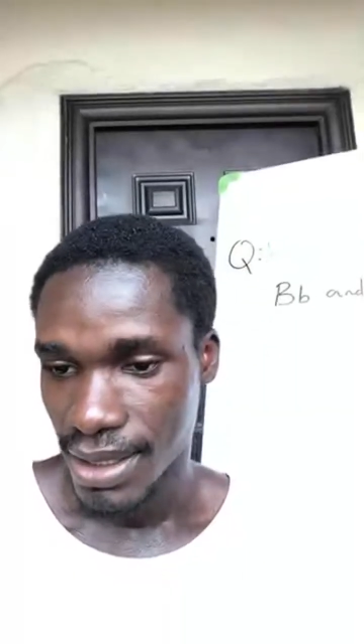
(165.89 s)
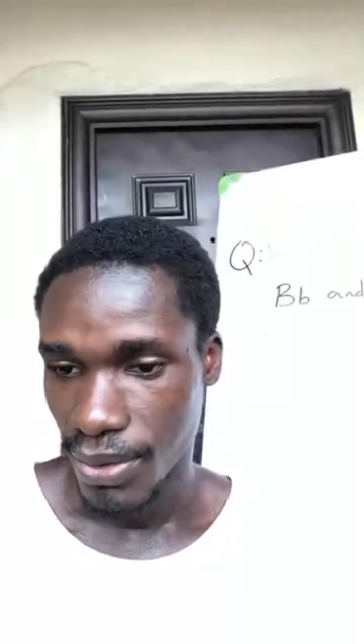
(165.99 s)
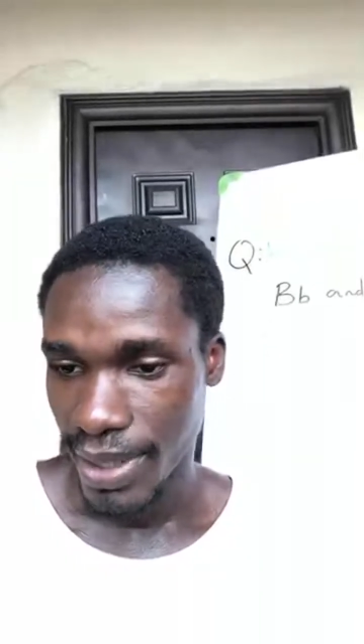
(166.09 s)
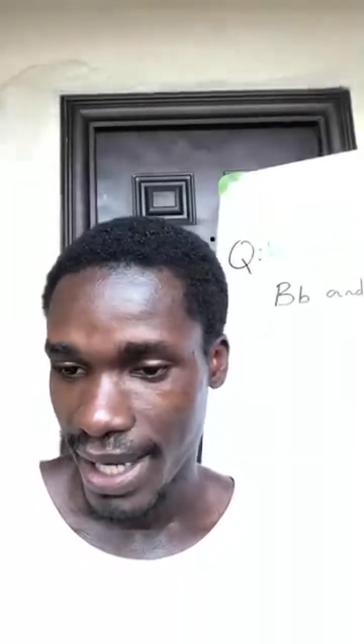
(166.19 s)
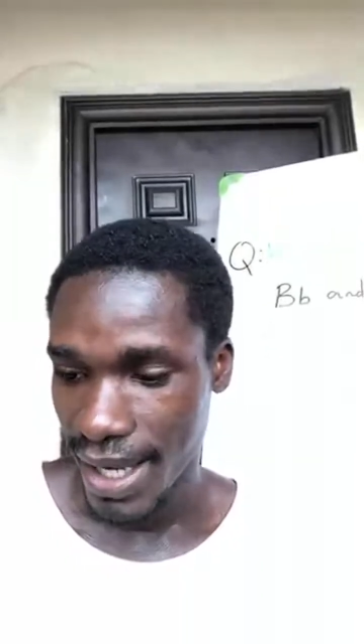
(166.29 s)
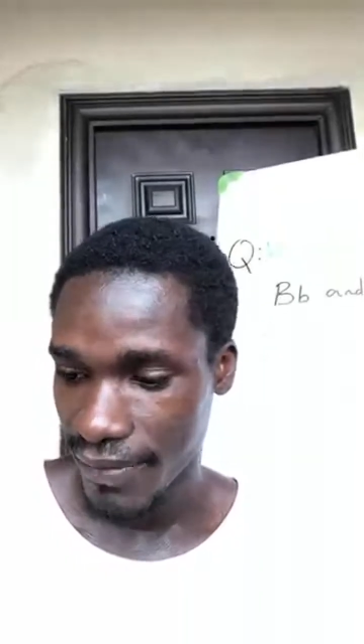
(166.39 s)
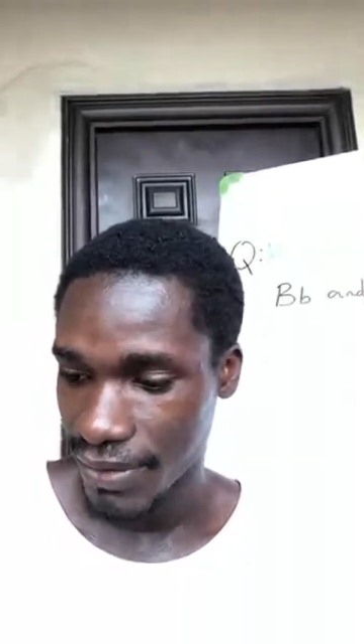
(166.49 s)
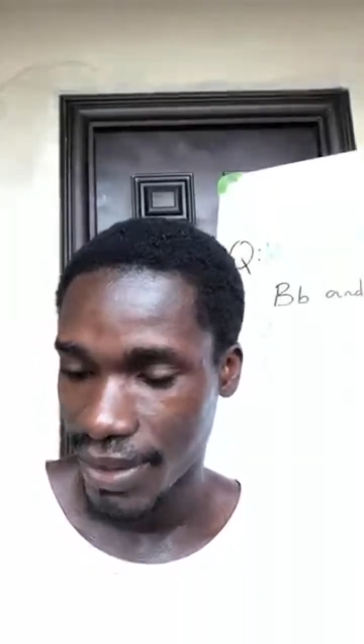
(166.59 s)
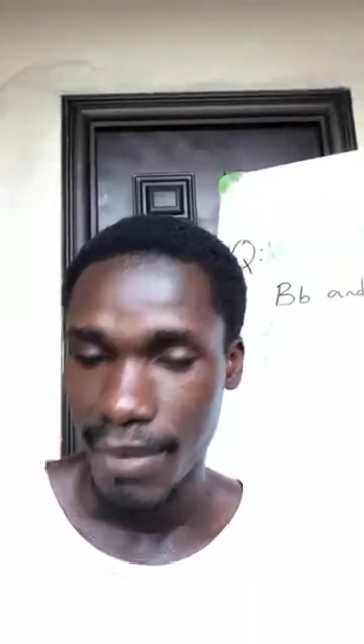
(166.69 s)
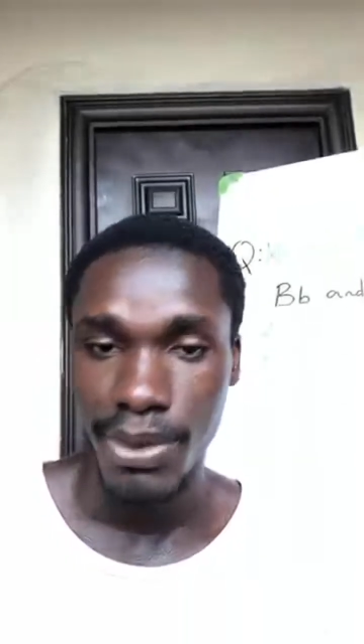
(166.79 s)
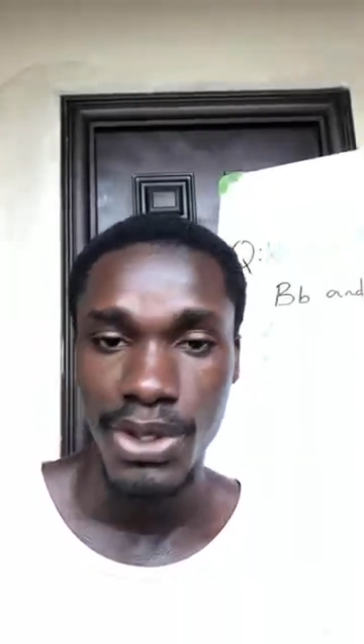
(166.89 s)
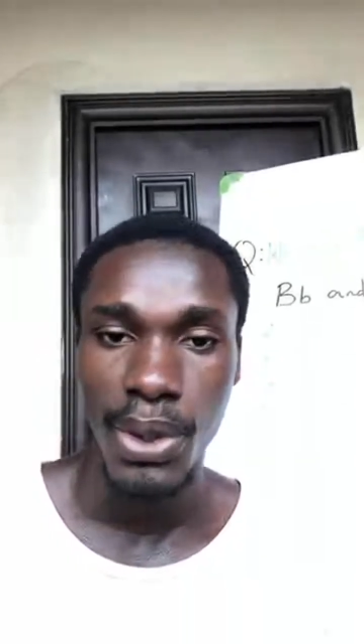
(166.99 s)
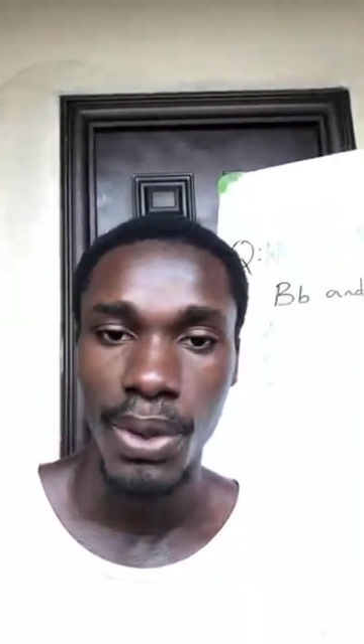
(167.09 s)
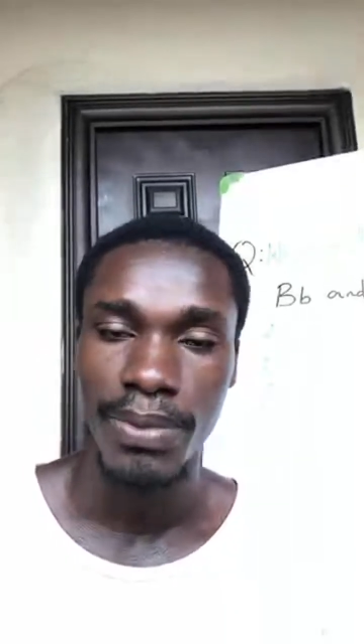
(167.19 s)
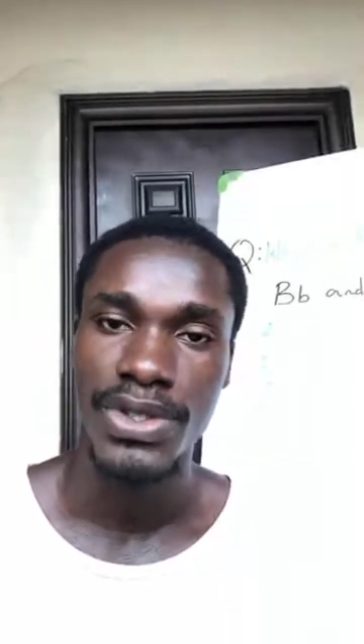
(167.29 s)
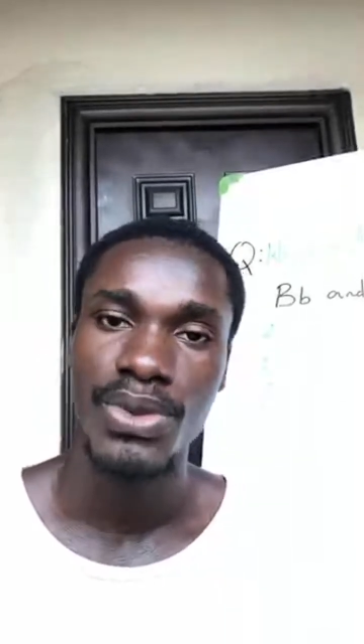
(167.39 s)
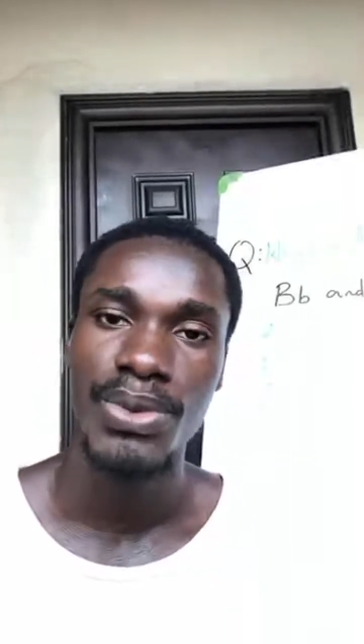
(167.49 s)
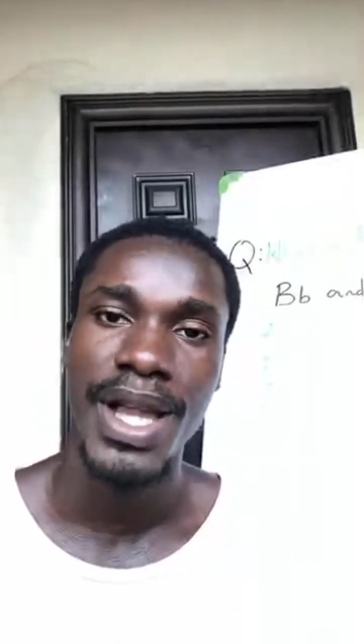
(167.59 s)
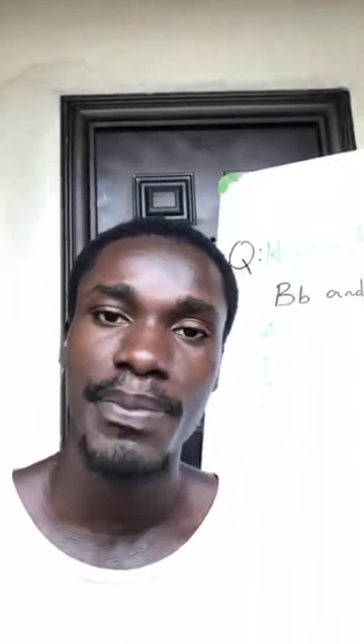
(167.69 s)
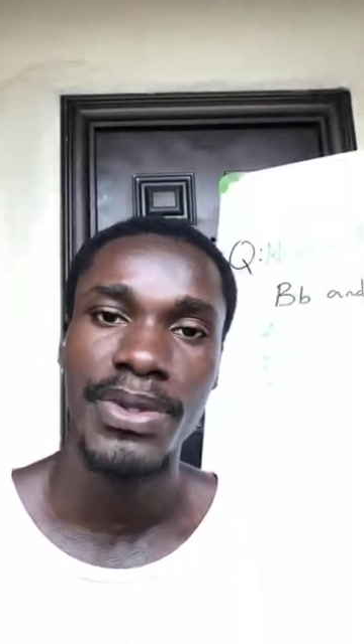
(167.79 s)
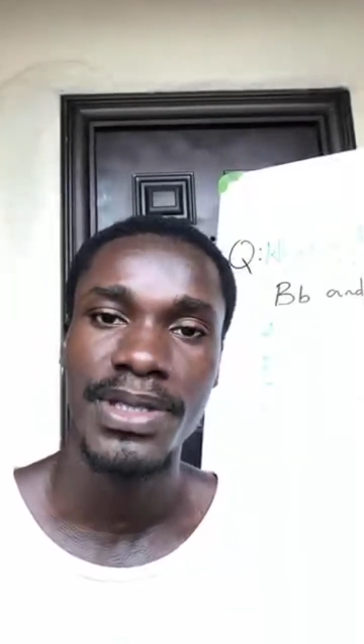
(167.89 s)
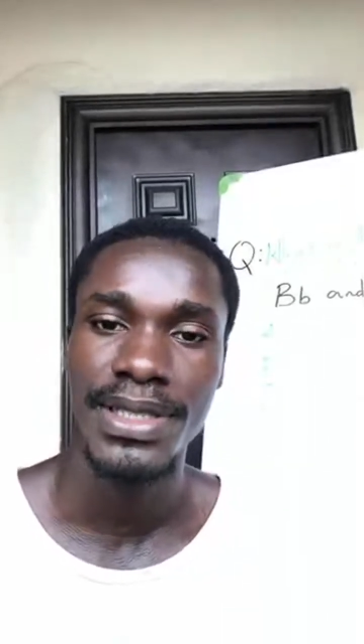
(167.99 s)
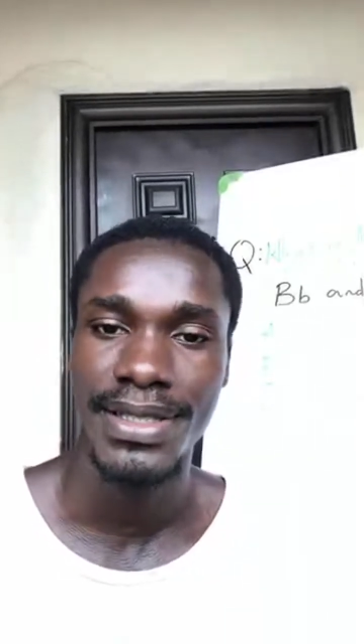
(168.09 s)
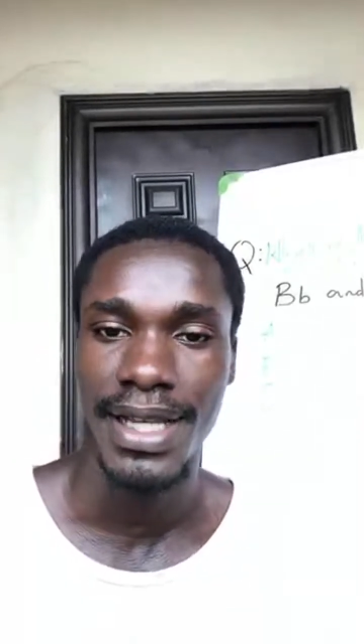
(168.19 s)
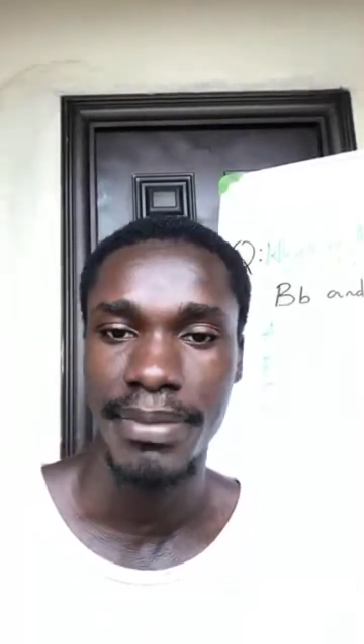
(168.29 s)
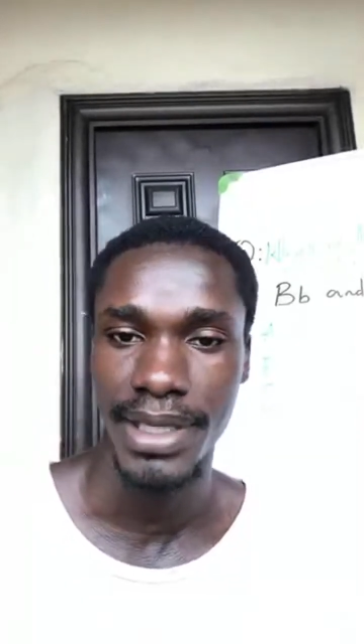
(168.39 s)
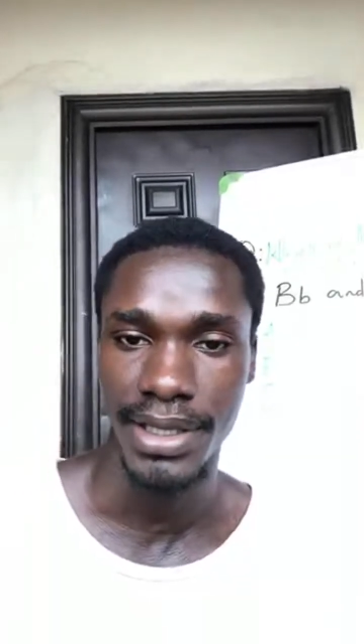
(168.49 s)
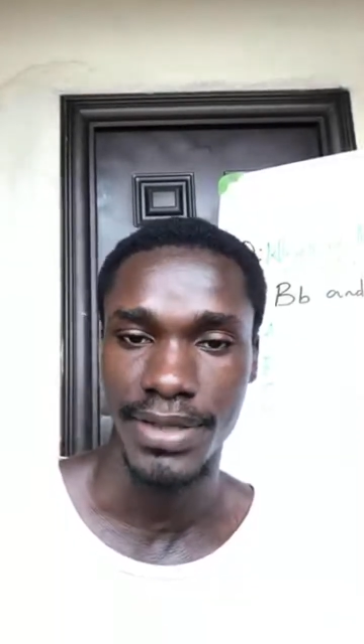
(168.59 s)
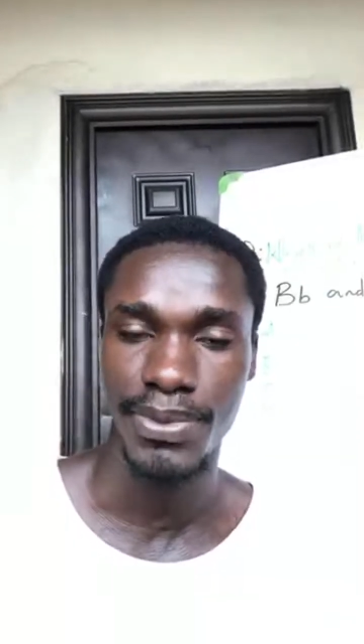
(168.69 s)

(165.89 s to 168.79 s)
Then we have the ribosomes, where proteins are made.